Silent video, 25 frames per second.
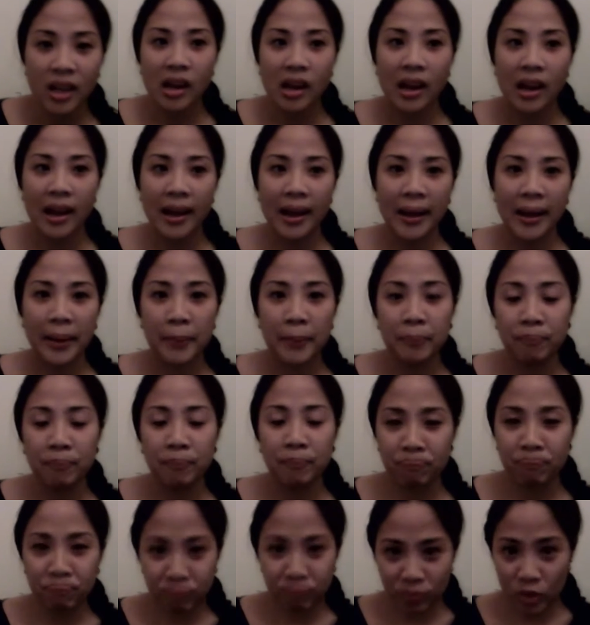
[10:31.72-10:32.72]

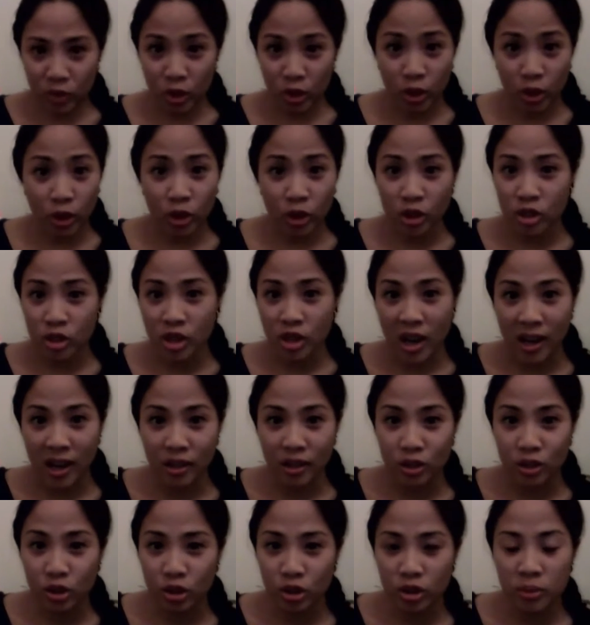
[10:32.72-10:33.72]
to your
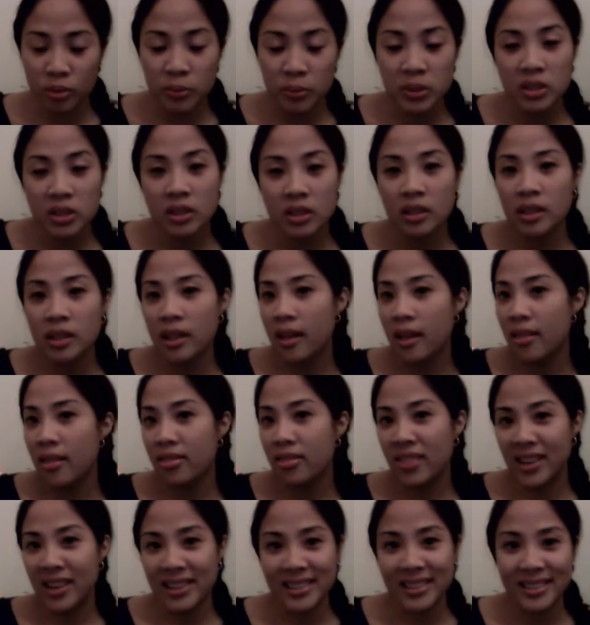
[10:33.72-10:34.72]
challenge groups,
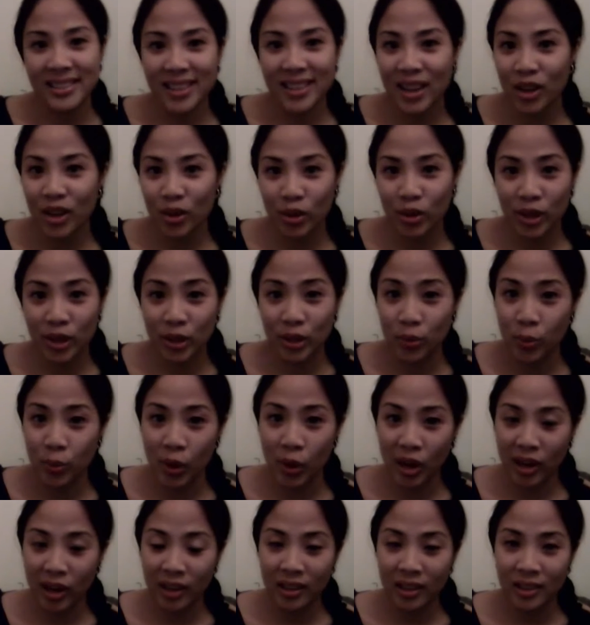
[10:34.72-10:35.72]
then it's not going to
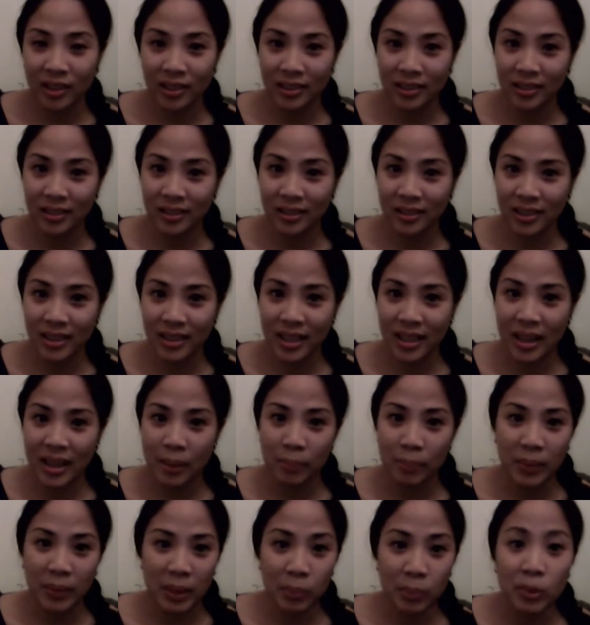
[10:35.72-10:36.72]
work.
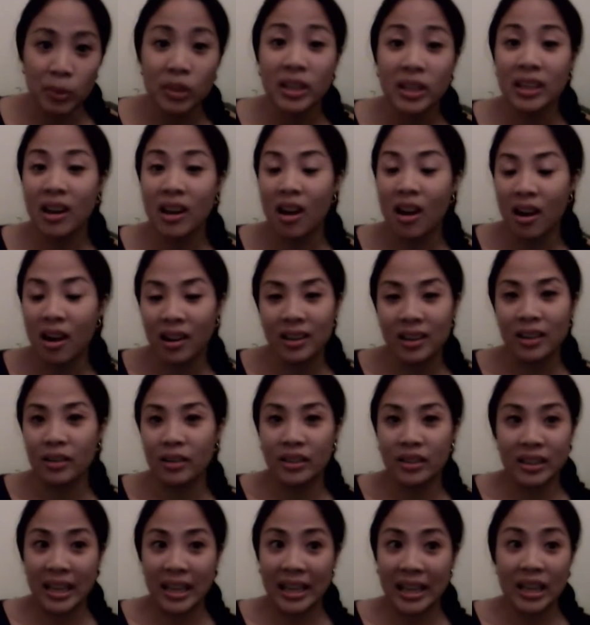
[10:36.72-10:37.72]
People can
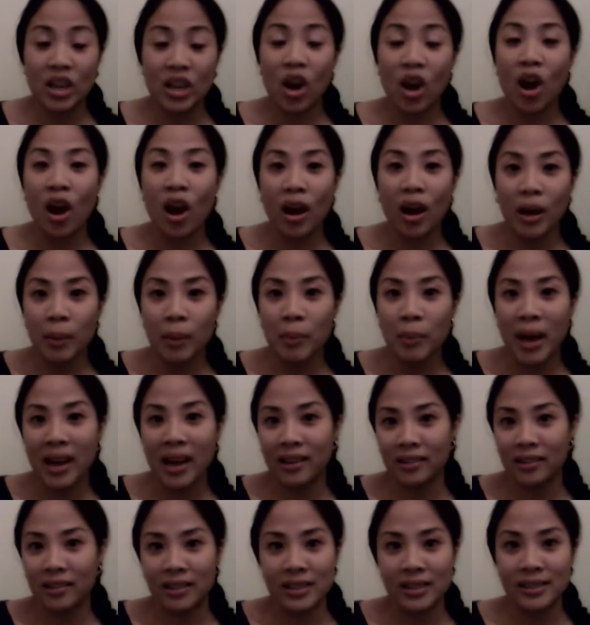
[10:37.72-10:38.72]

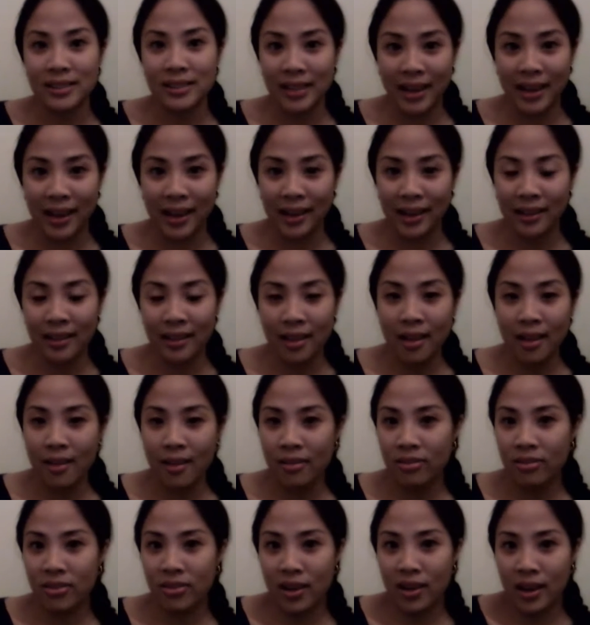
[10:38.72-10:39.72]
automatically see
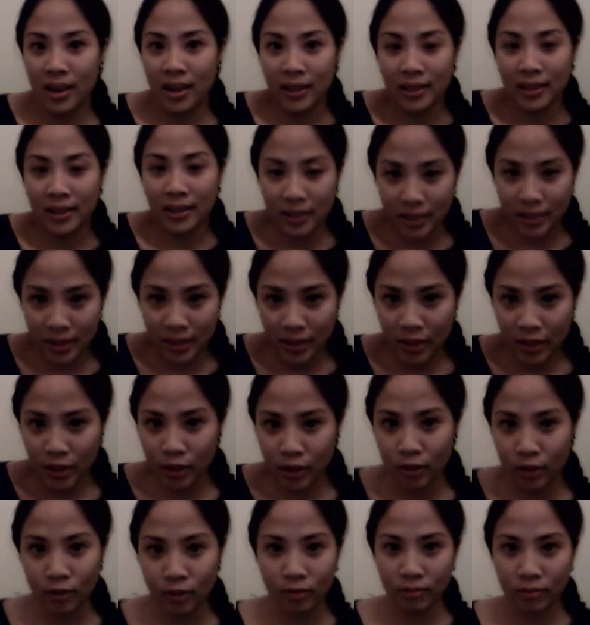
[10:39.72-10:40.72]
that,
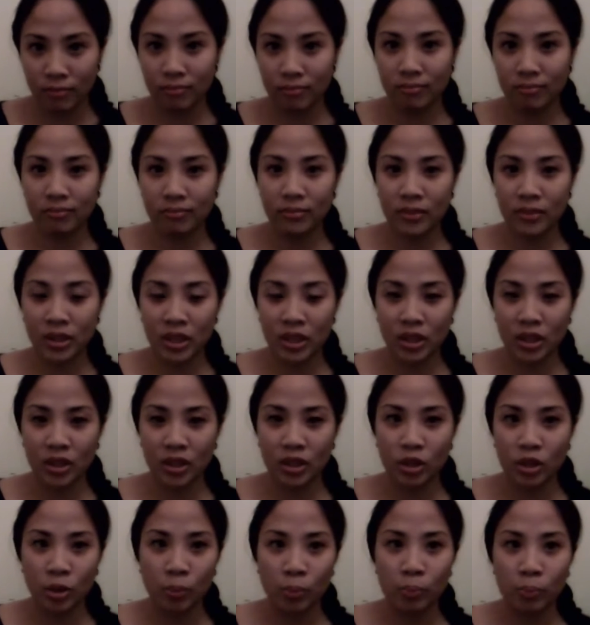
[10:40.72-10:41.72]

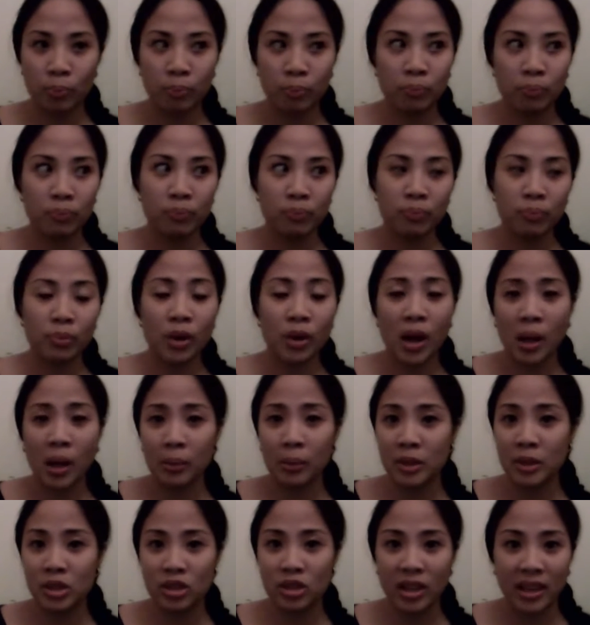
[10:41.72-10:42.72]
you're
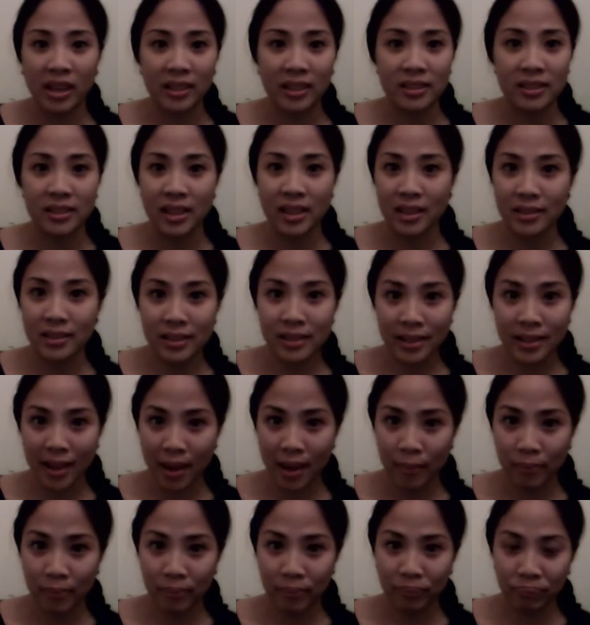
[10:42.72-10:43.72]
probably trying to sell to them.